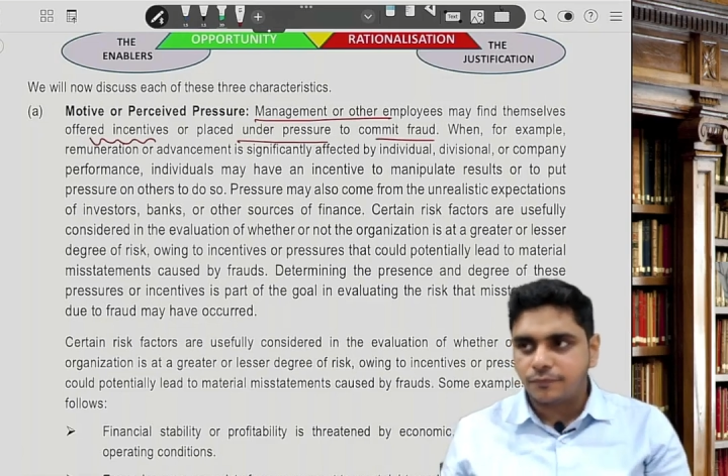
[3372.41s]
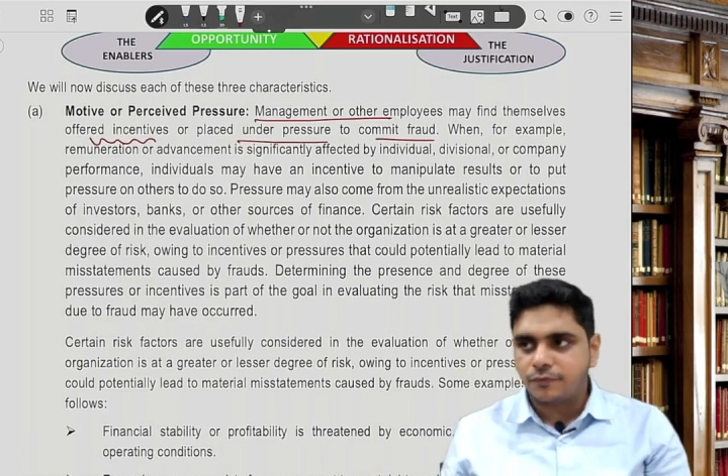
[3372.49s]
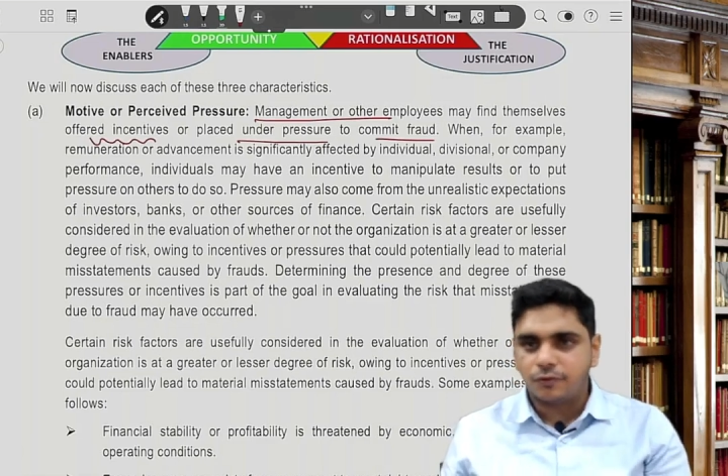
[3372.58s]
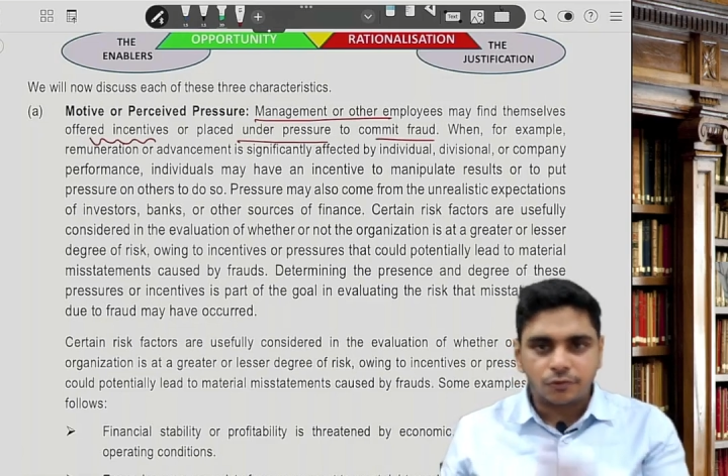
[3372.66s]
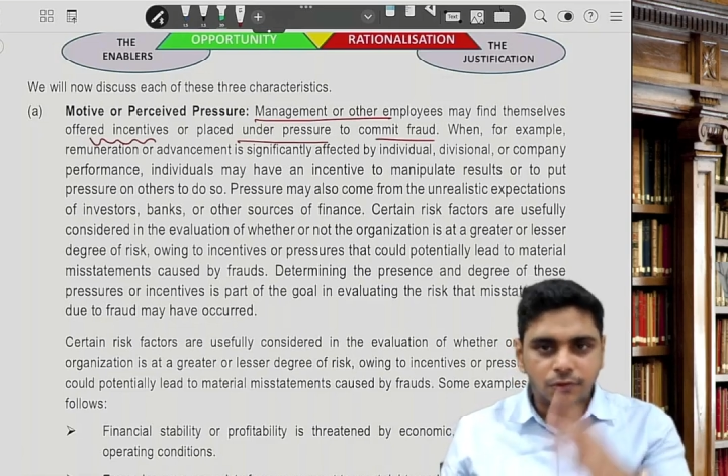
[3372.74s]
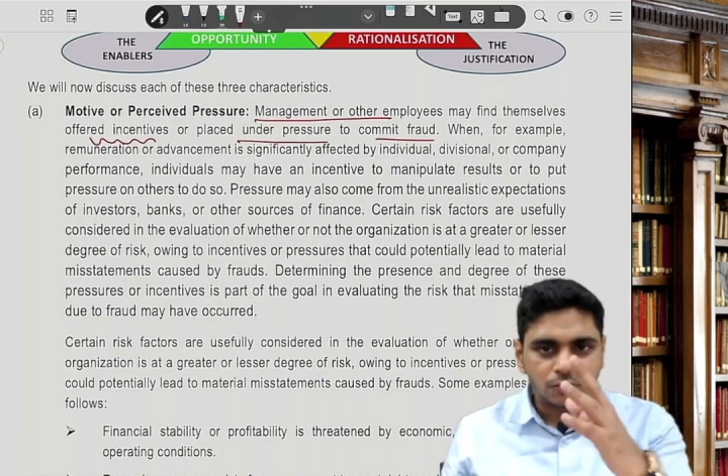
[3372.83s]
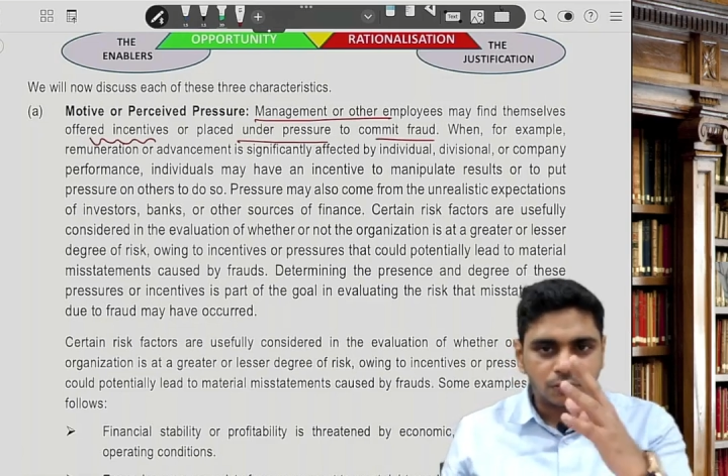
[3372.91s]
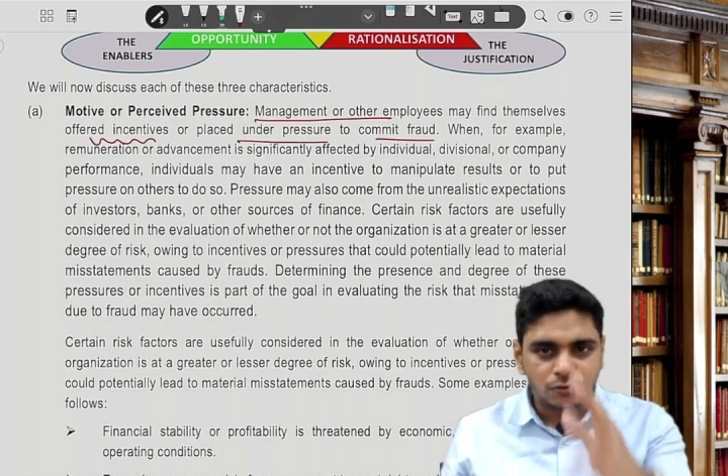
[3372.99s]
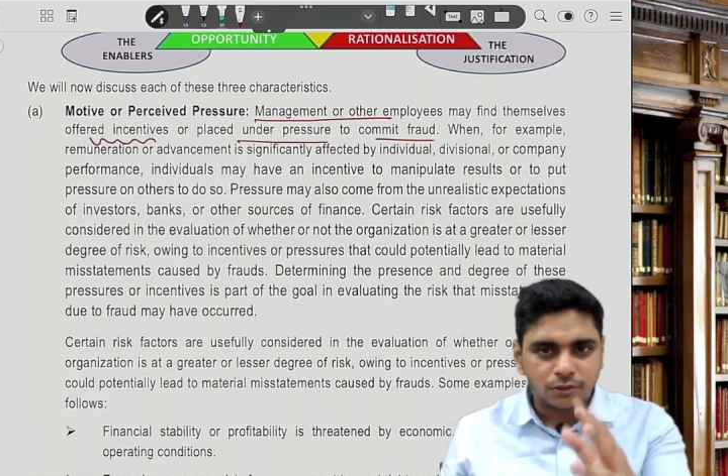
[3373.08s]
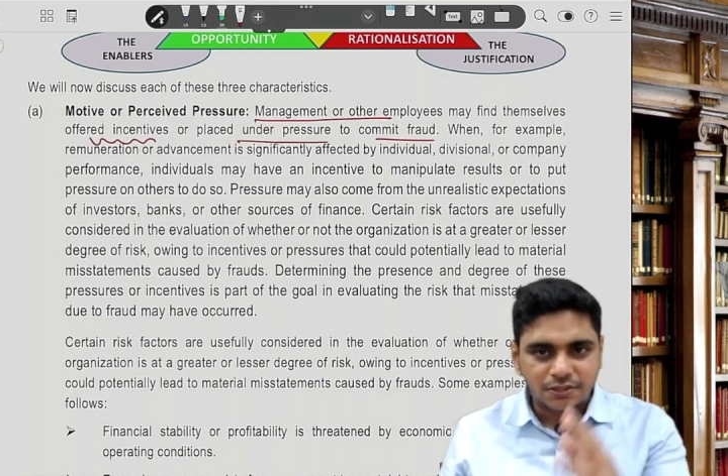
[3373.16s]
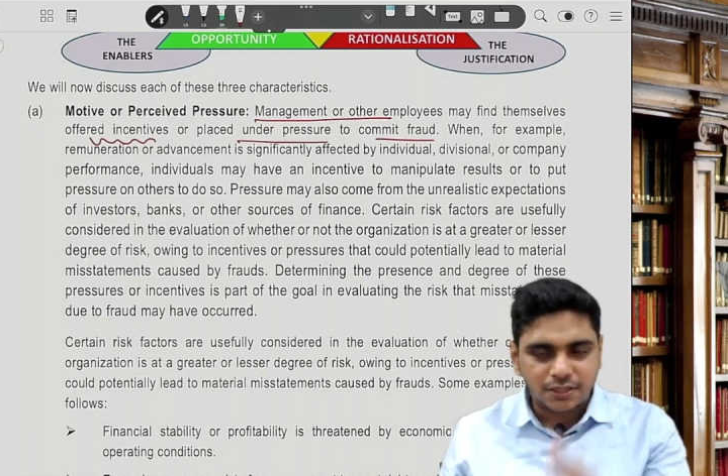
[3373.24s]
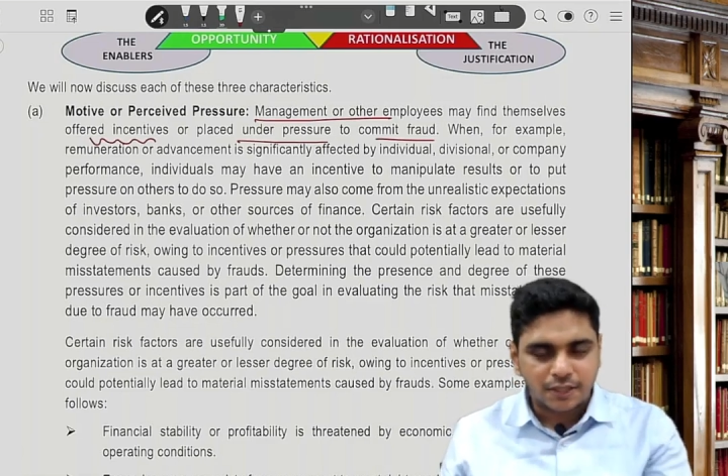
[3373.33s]
you do
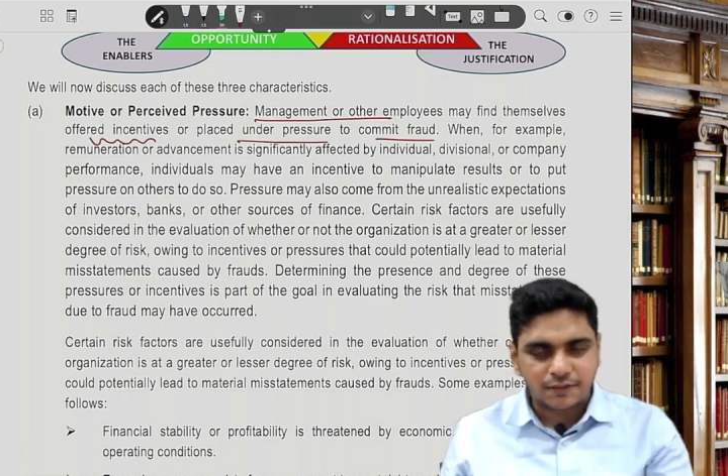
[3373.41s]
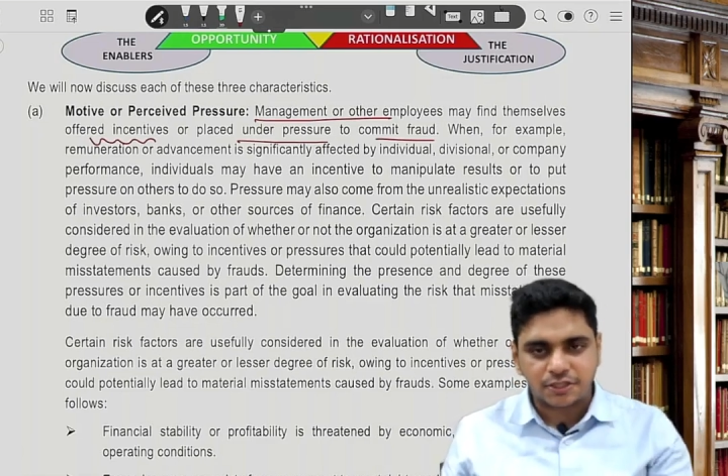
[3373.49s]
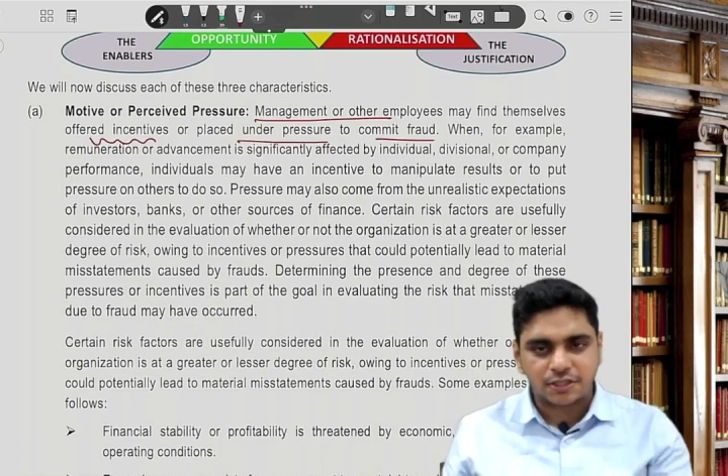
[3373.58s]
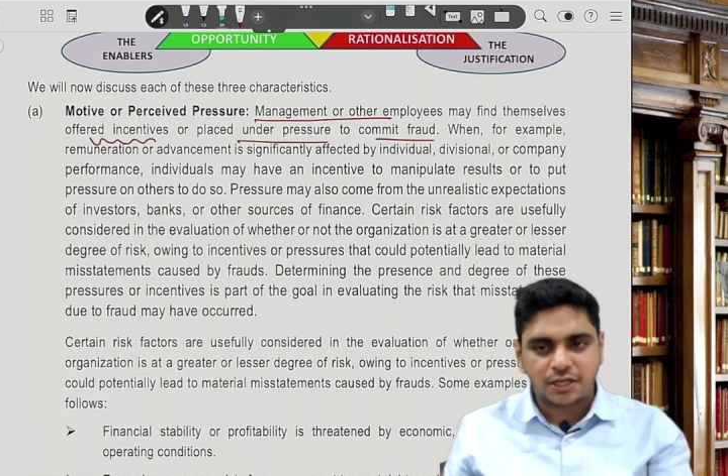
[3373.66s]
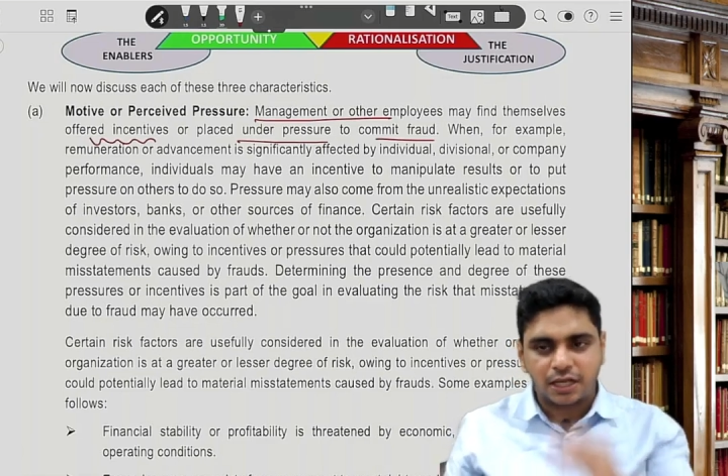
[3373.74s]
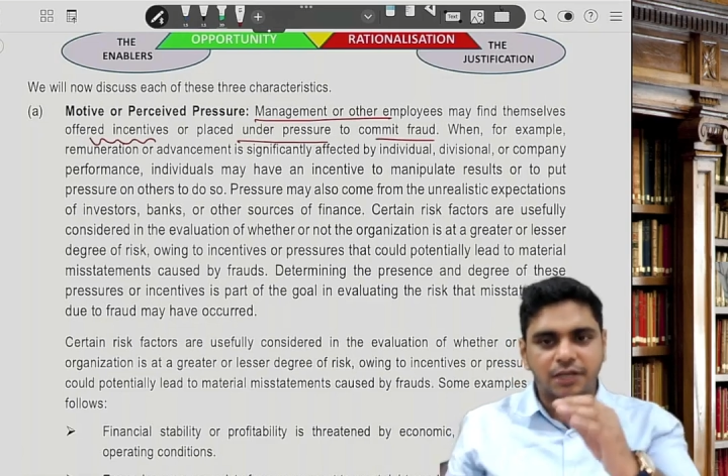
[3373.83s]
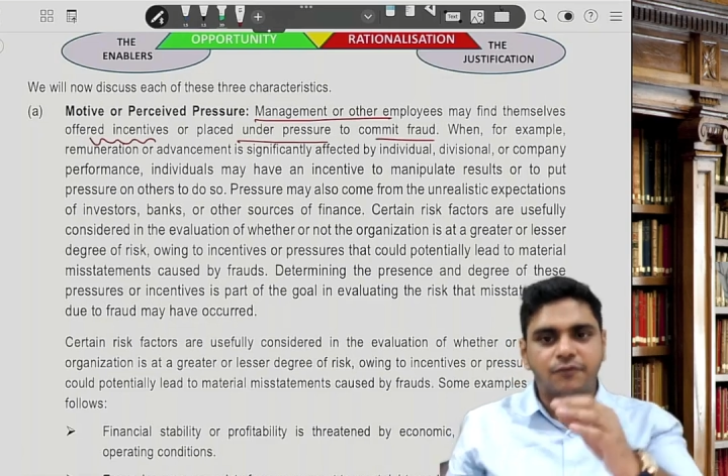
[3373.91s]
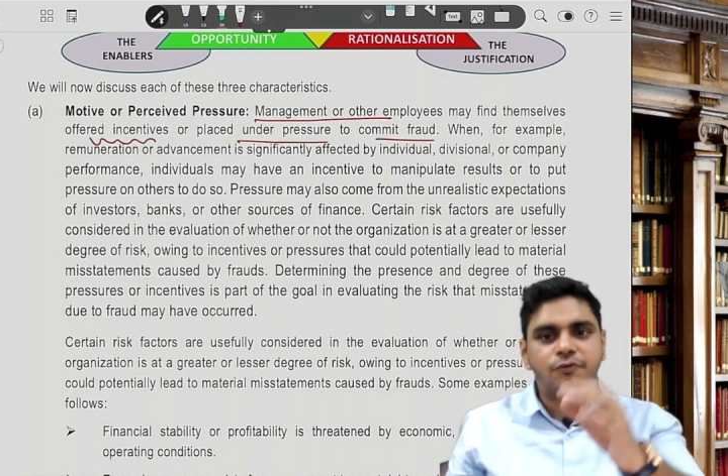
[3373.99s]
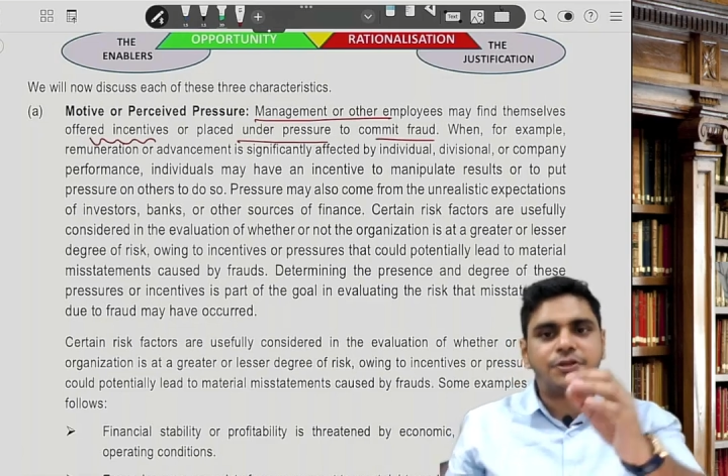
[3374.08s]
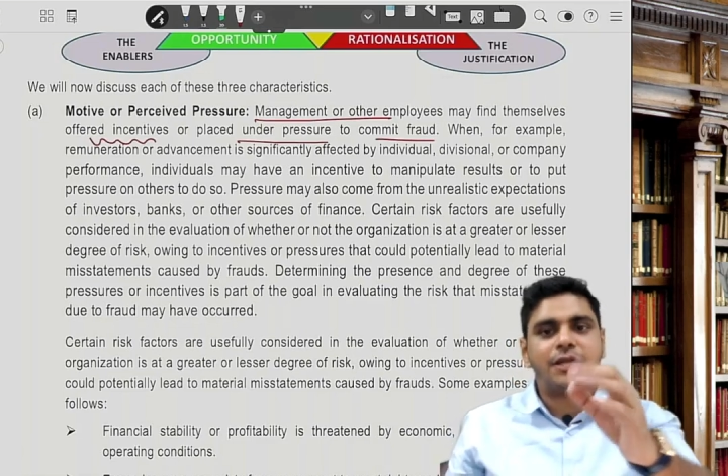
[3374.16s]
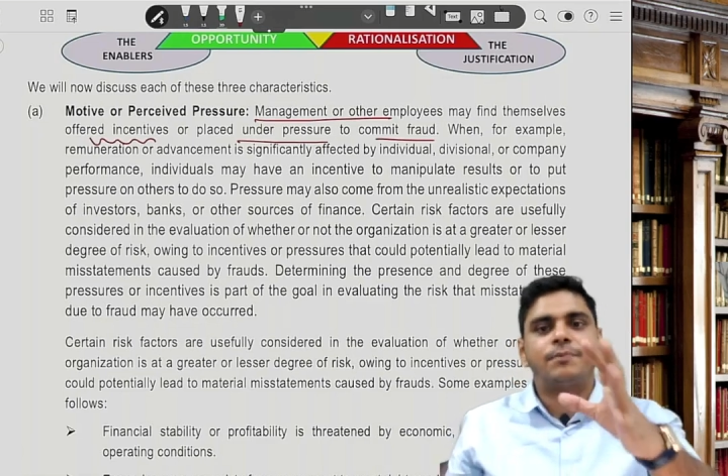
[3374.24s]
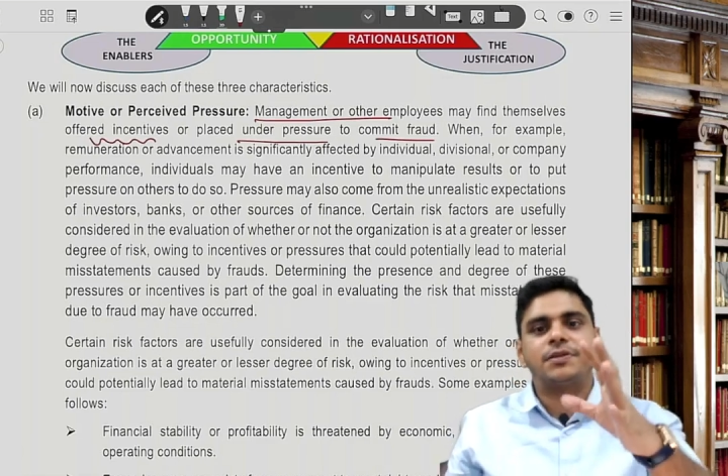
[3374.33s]
this transaction, I'll give you
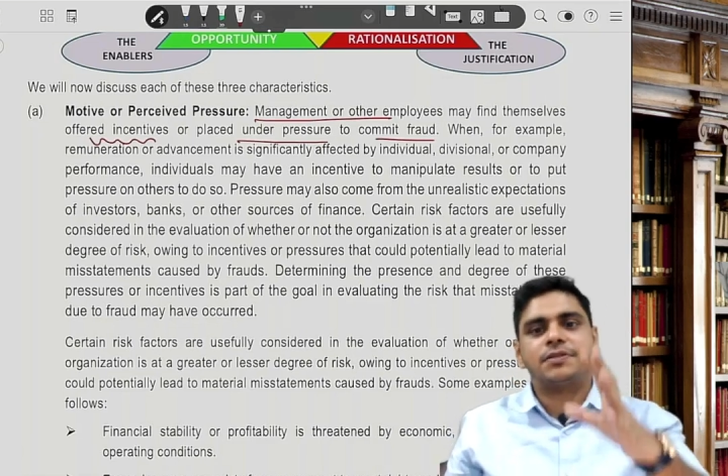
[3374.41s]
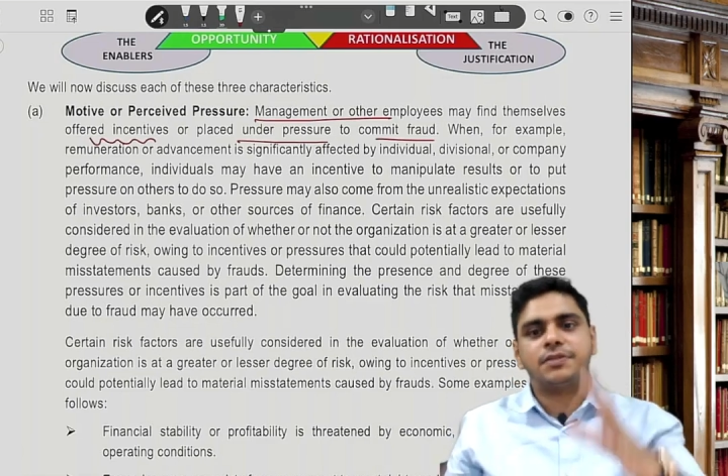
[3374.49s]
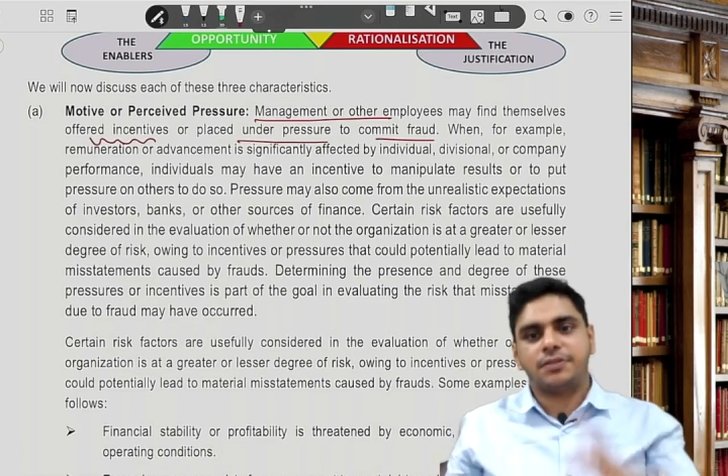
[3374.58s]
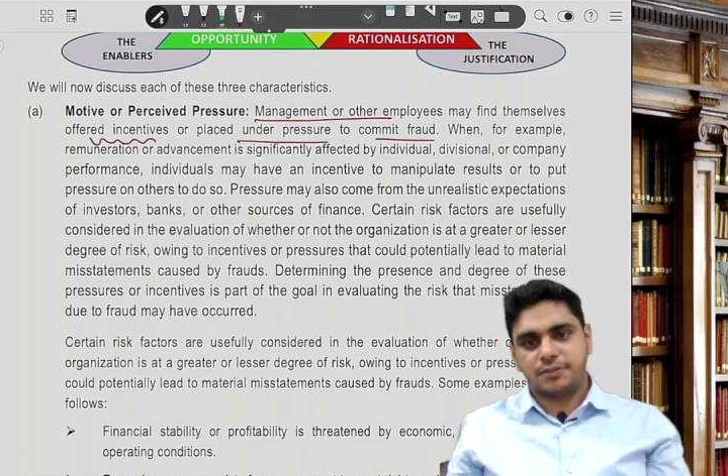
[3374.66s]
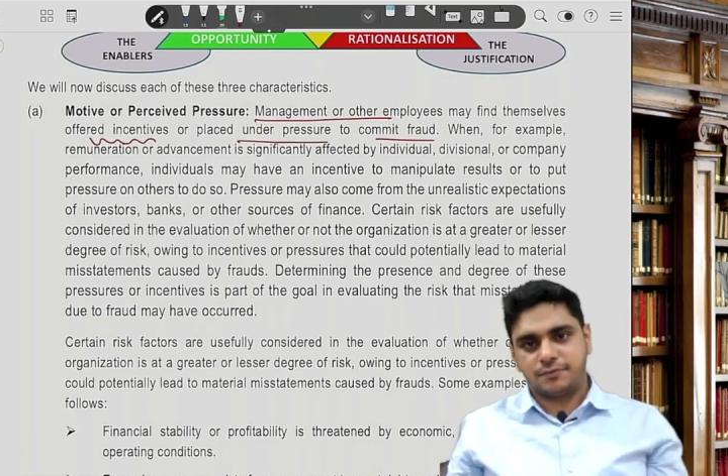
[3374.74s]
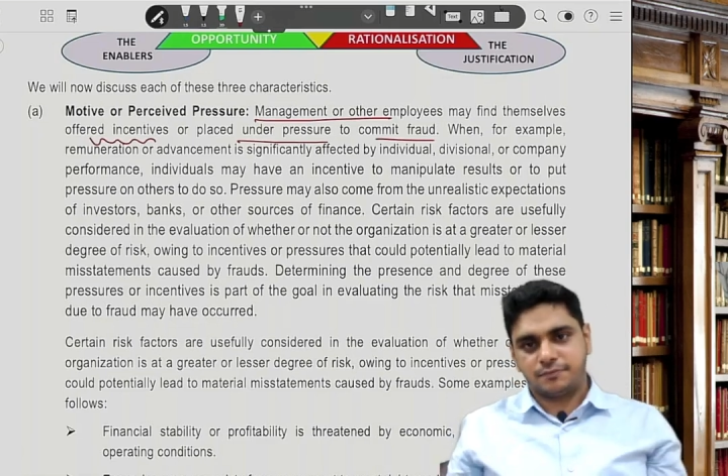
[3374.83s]
10%.